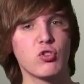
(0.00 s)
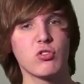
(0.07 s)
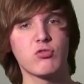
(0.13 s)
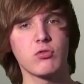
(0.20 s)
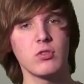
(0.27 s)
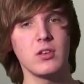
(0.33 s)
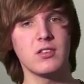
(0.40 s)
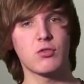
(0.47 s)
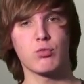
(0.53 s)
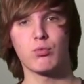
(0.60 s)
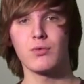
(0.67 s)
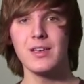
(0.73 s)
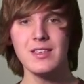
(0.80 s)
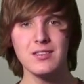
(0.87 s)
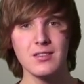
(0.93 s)
just released
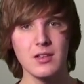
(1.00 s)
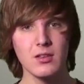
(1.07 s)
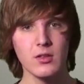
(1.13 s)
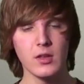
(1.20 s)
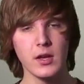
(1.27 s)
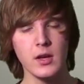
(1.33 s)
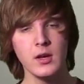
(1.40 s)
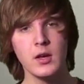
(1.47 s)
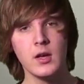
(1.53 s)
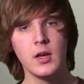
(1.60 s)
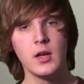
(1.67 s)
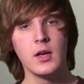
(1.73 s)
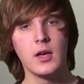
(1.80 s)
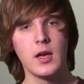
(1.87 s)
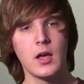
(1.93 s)
recently.
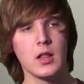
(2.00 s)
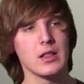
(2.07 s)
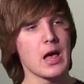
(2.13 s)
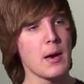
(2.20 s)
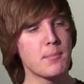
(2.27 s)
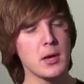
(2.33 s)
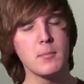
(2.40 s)
A lot of